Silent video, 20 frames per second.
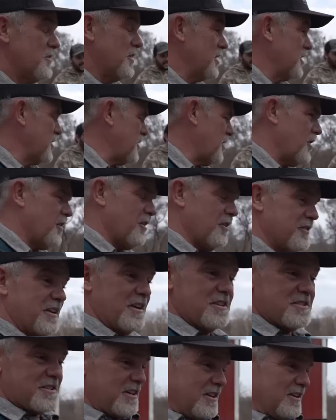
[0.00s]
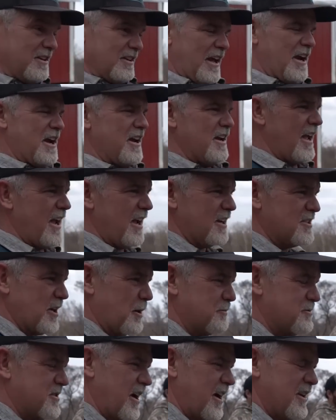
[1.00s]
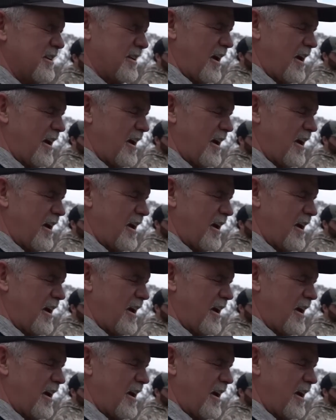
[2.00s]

They're all dizzy, laying eggs upside